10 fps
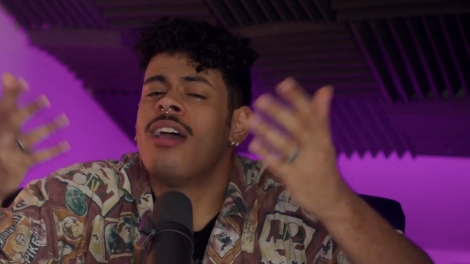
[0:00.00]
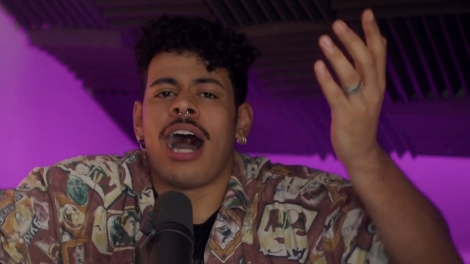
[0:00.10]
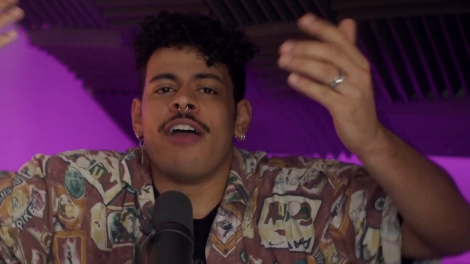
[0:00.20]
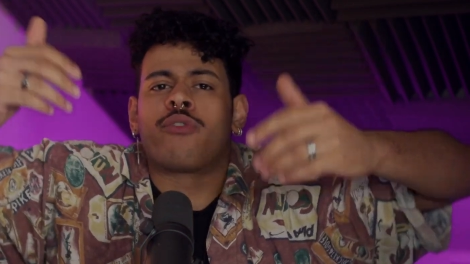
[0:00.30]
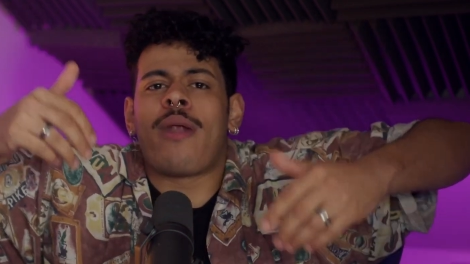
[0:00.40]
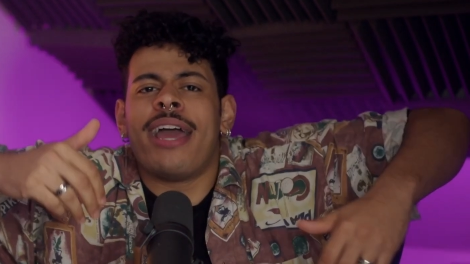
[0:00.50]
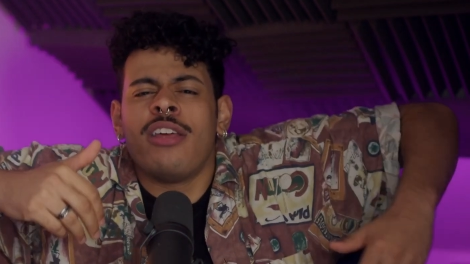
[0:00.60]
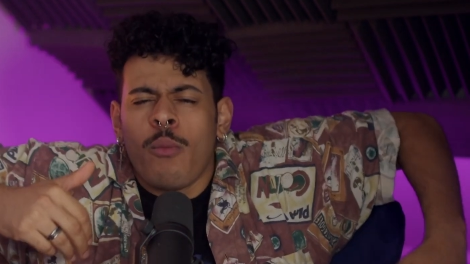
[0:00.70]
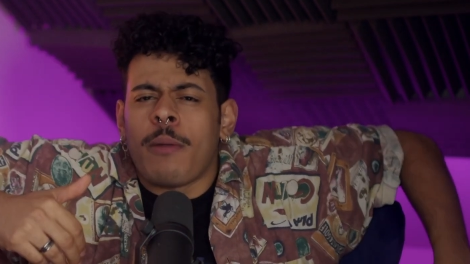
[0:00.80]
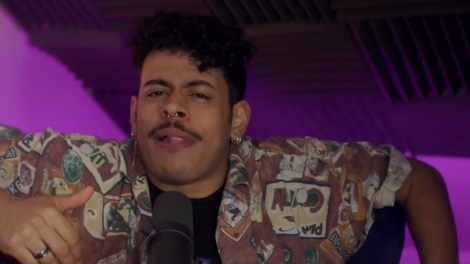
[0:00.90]
I've read
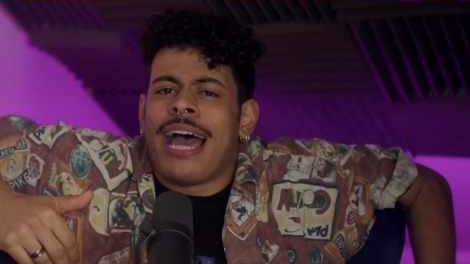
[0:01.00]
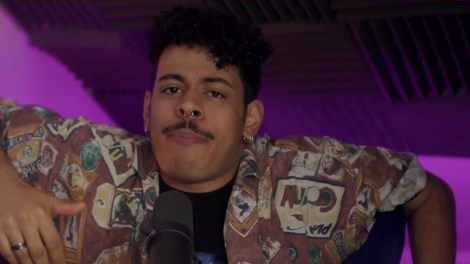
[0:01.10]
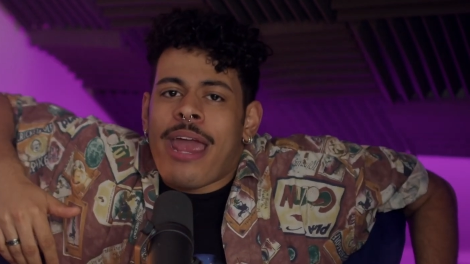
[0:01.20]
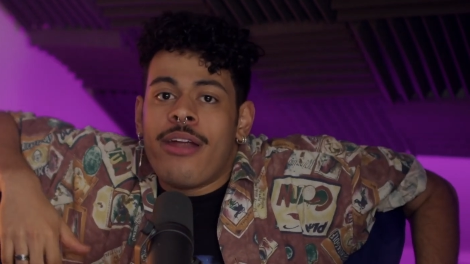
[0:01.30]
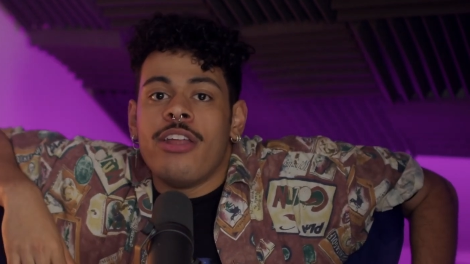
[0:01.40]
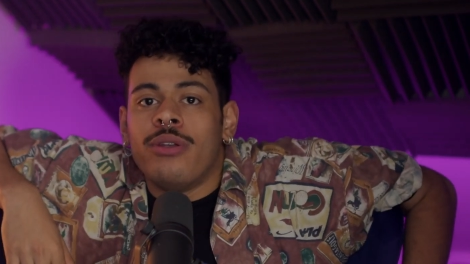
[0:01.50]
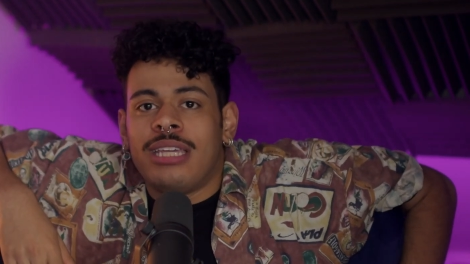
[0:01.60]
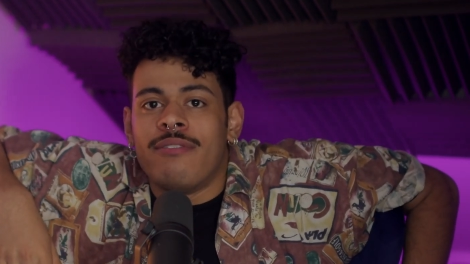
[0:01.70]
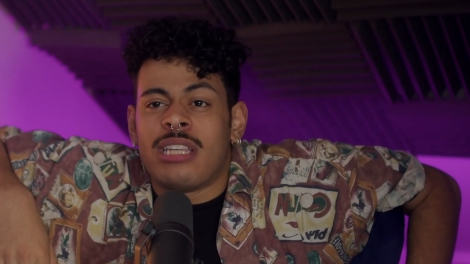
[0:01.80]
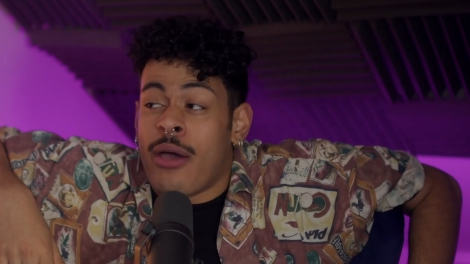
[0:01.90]
what Planned Parenthood
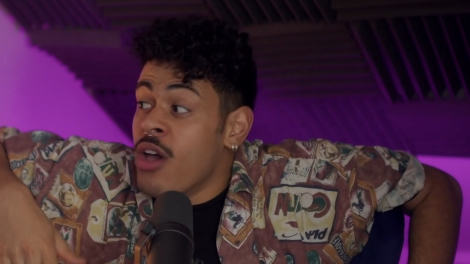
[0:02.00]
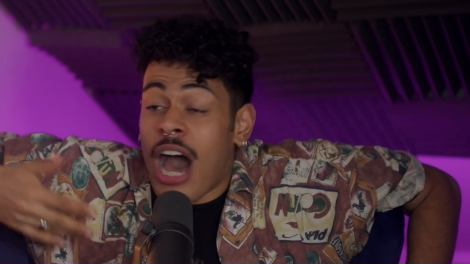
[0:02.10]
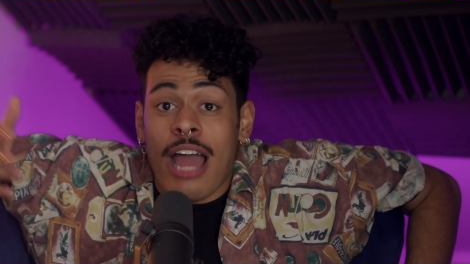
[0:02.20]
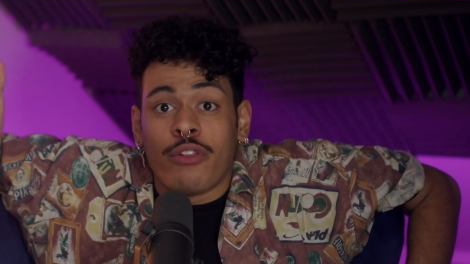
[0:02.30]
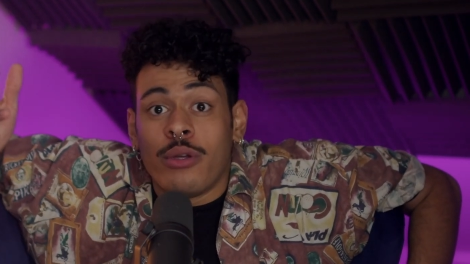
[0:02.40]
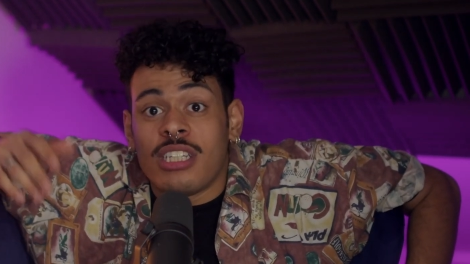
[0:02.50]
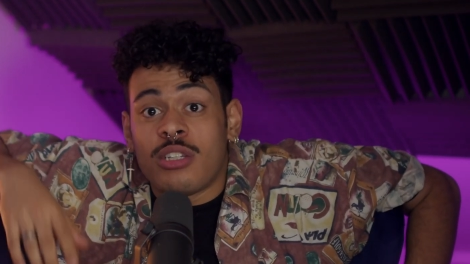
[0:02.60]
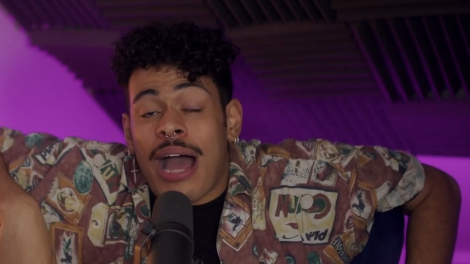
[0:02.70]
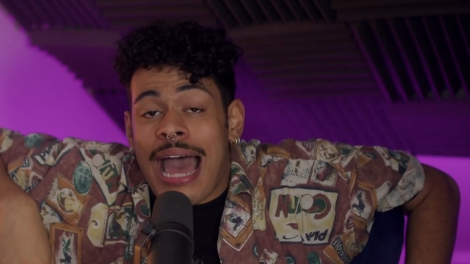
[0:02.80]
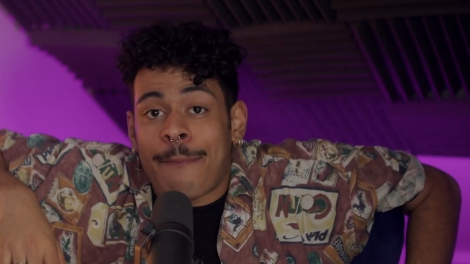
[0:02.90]
gives out. I've looked into
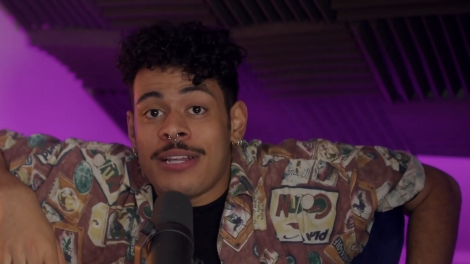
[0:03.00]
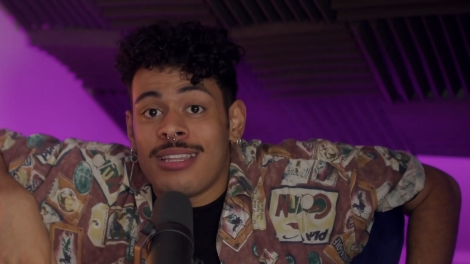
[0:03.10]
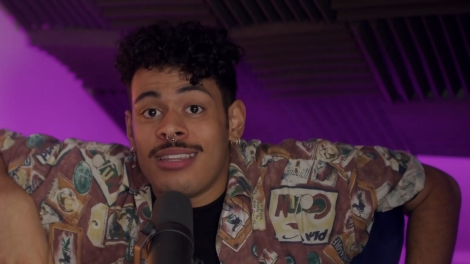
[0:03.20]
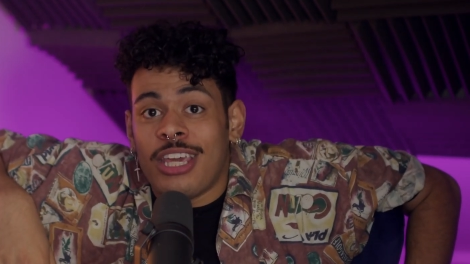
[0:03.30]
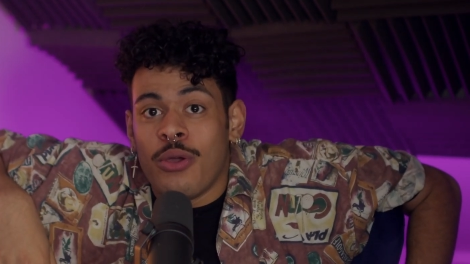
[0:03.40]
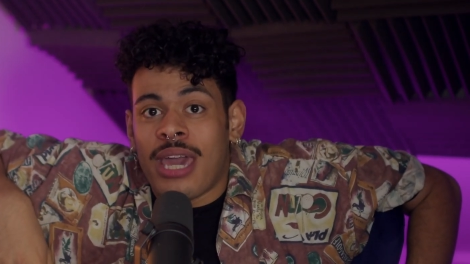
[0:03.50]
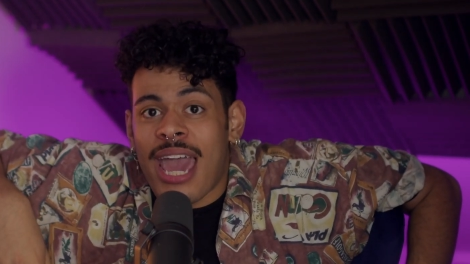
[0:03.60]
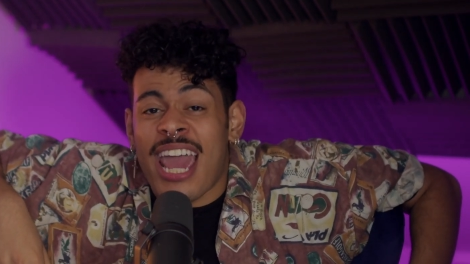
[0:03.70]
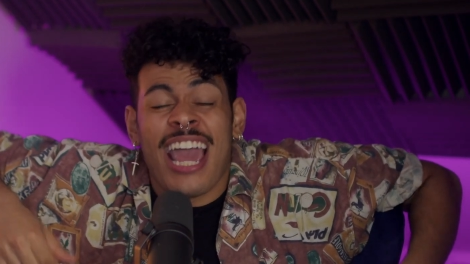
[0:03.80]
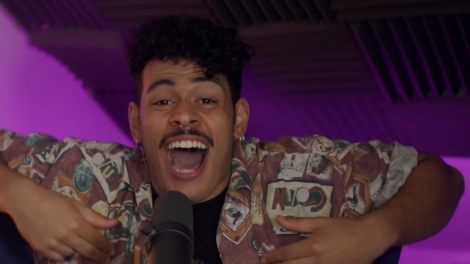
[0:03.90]
what happens in the
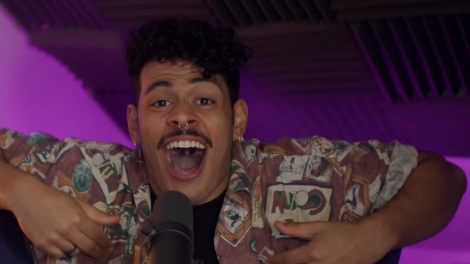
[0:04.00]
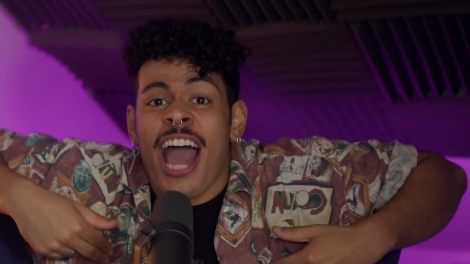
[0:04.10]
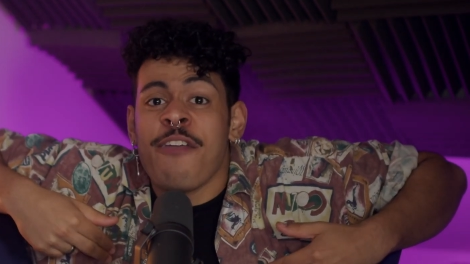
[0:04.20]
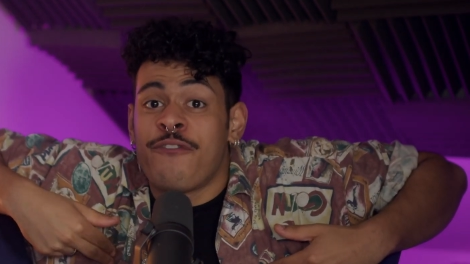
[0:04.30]
UK. I